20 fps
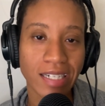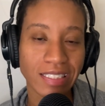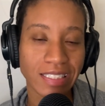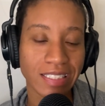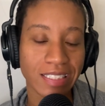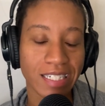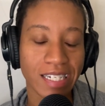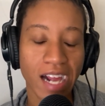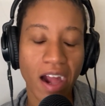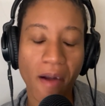
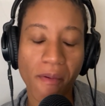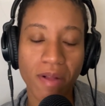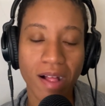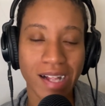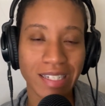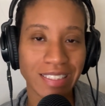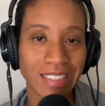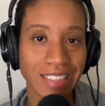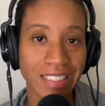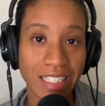uh, I,
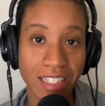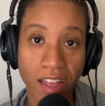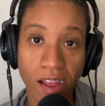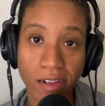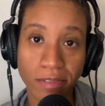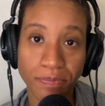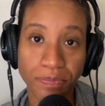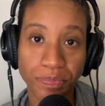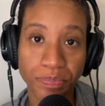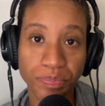I didn't get
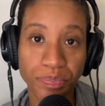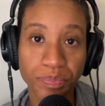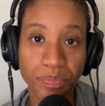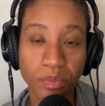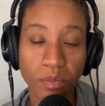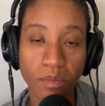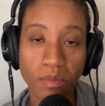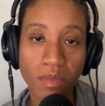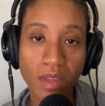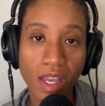up
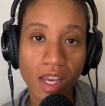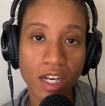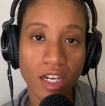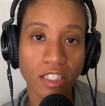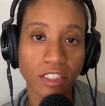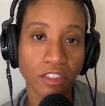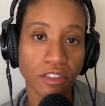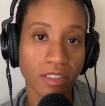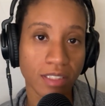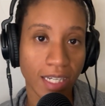
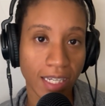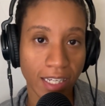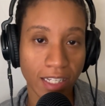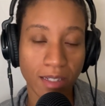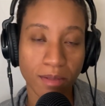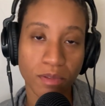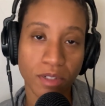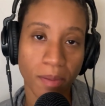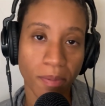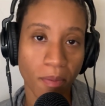because usually I get
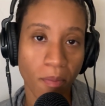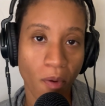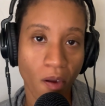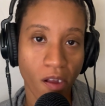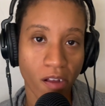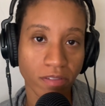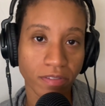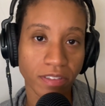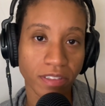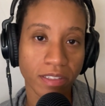up, drop him
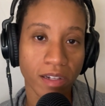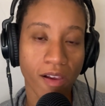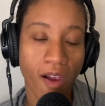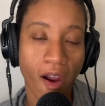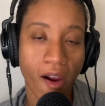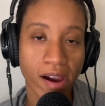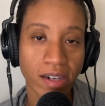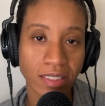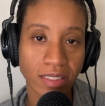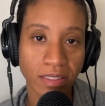off,
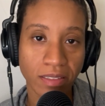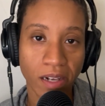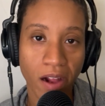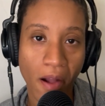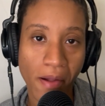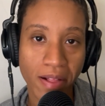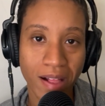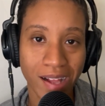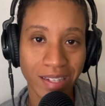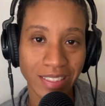
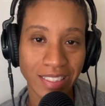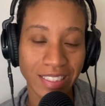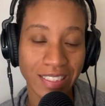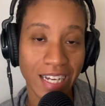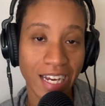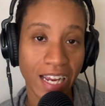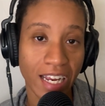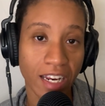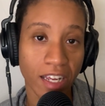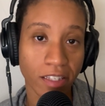and
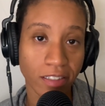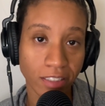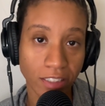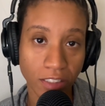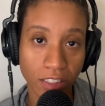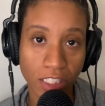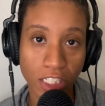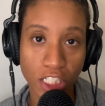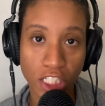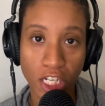I can either go
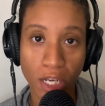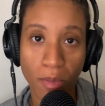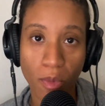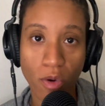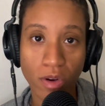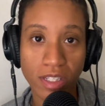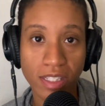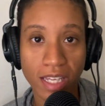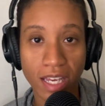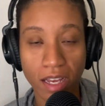to the gym
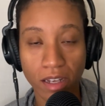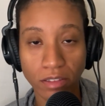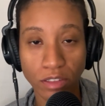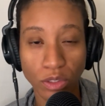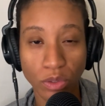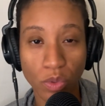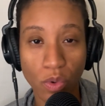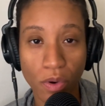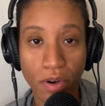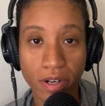or stay out and
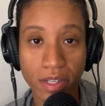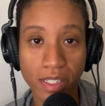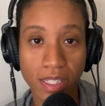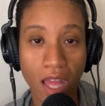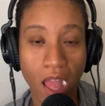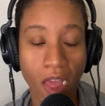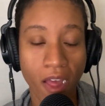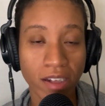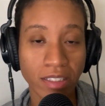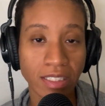do orders.
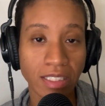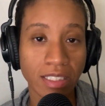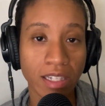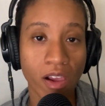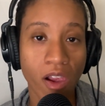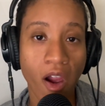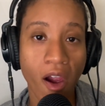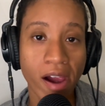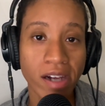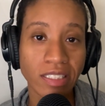
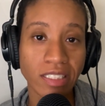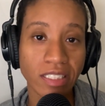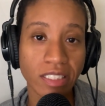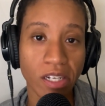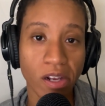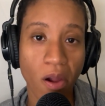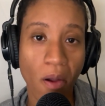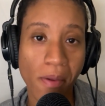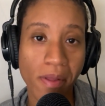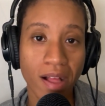
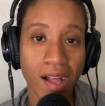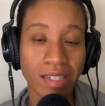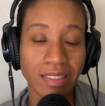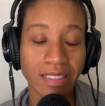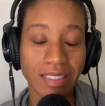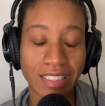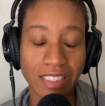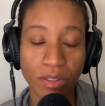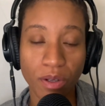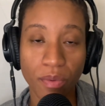So
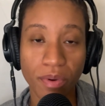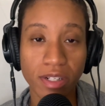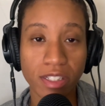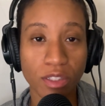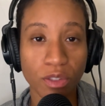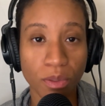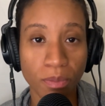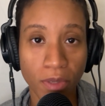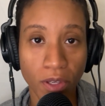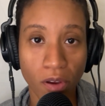that's what really
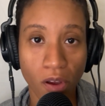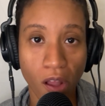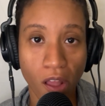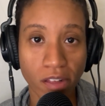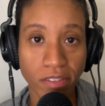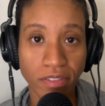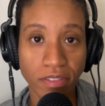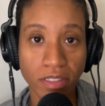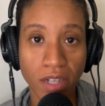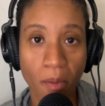threw me
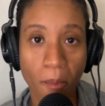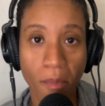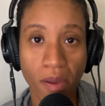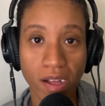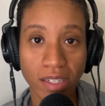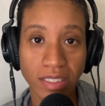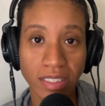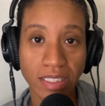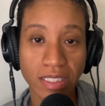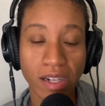off.
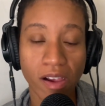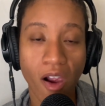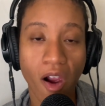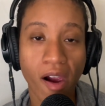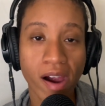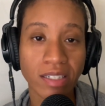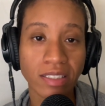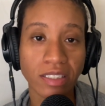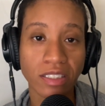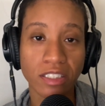But
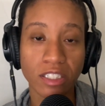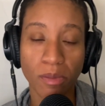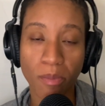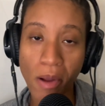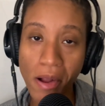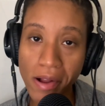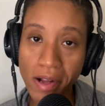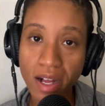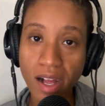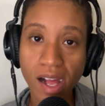
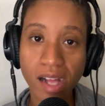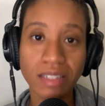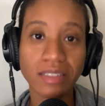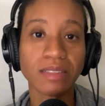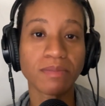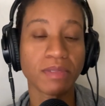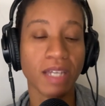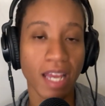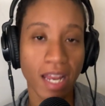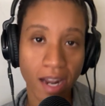tomorrow
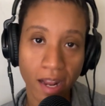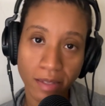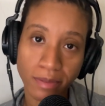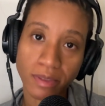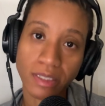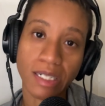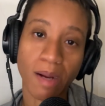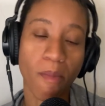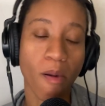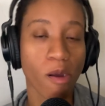I'm getting up
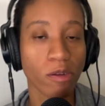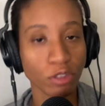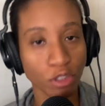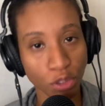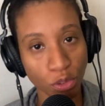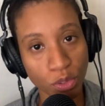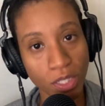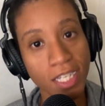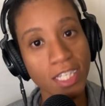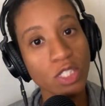and I'm gonna
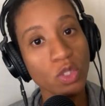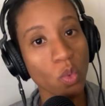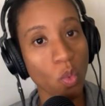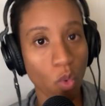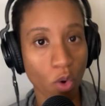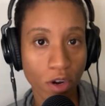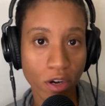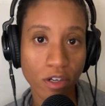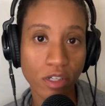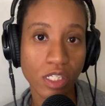do these
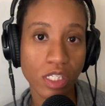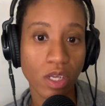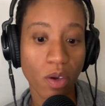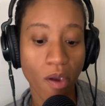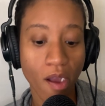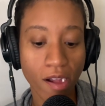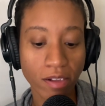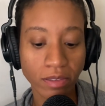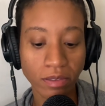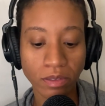orders,
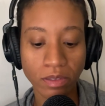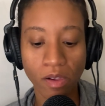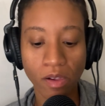okay?